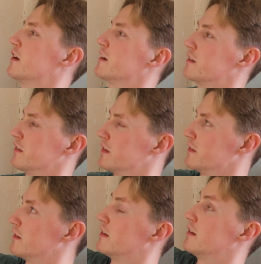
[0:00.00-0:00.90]
nice. And
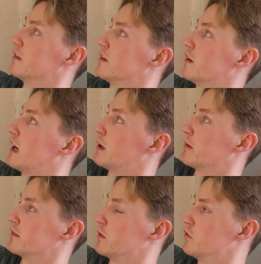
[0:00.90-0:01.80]
since this is a high
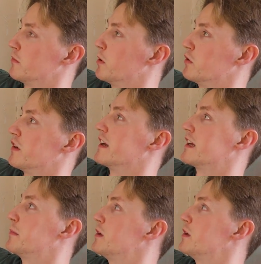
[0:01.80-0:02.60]
resolution mosaic